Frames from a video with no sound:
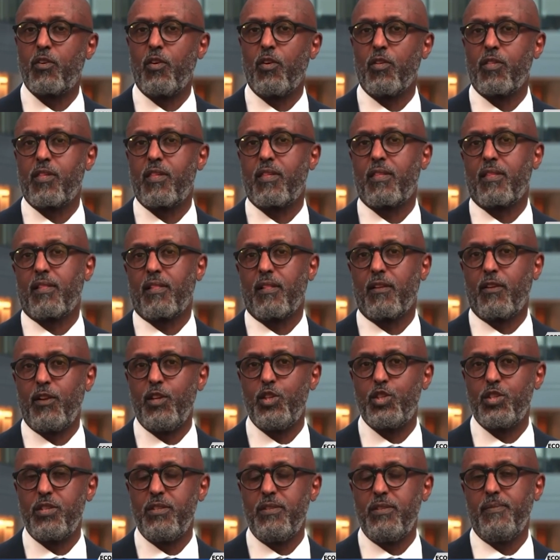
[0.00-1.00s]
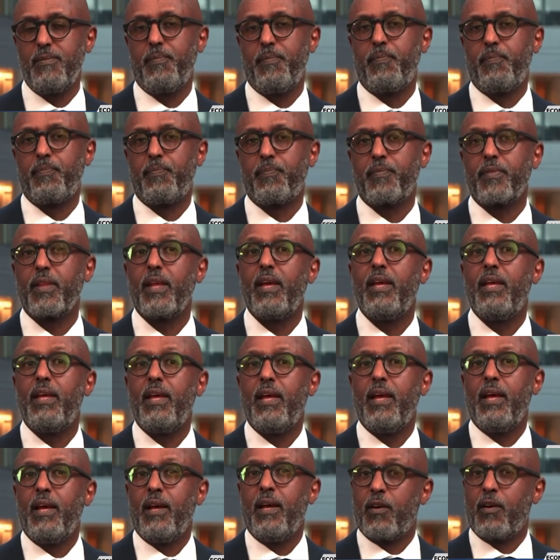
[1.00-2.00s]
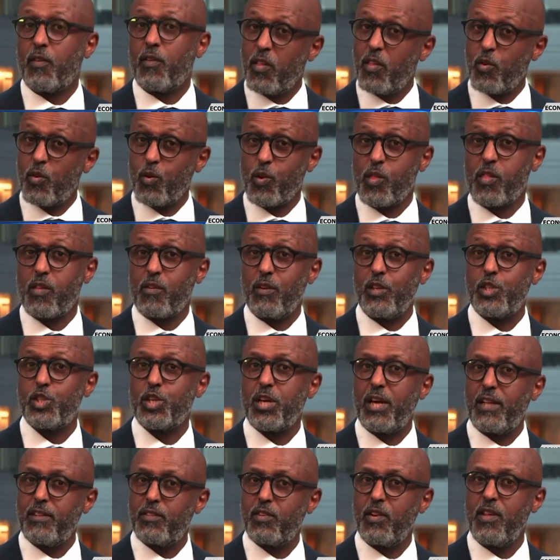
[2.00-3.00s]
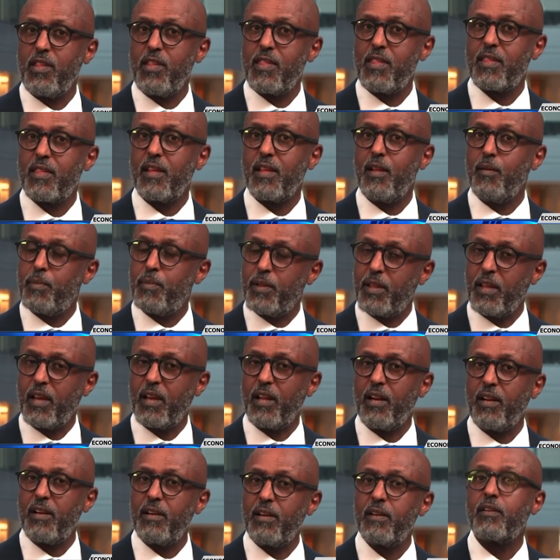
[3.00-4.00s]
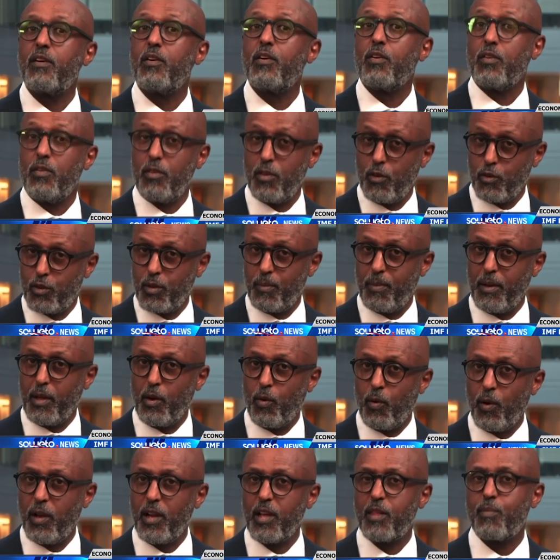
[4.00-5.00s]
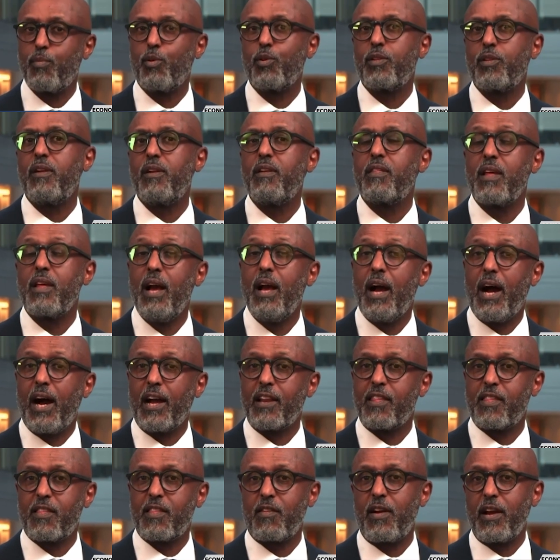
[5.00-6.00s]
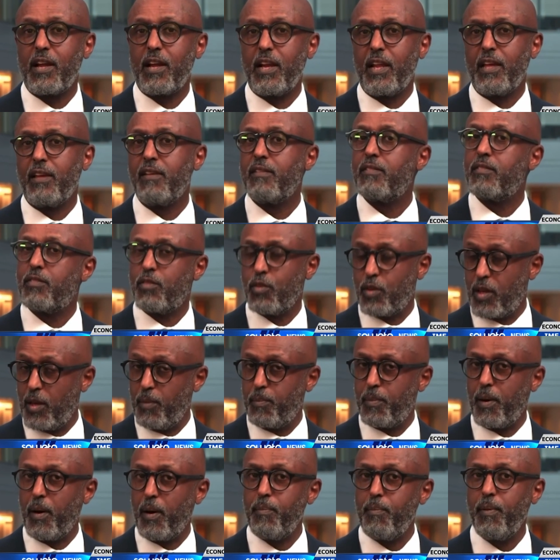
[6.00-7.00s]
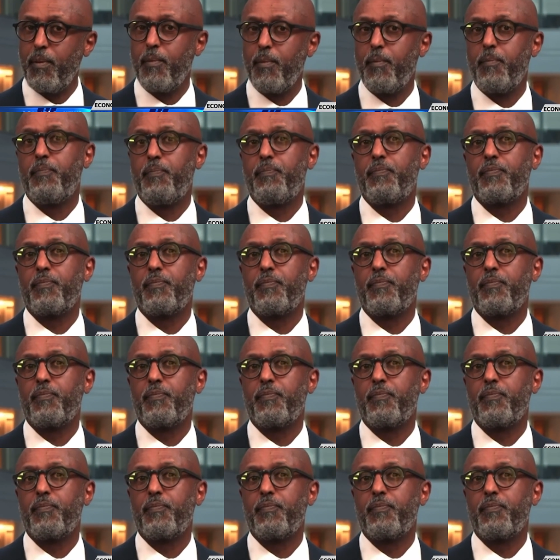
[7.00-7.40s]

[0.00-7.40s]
across the region. Resource-rich countries in particular, notably oil exporters, are struggling to keep up.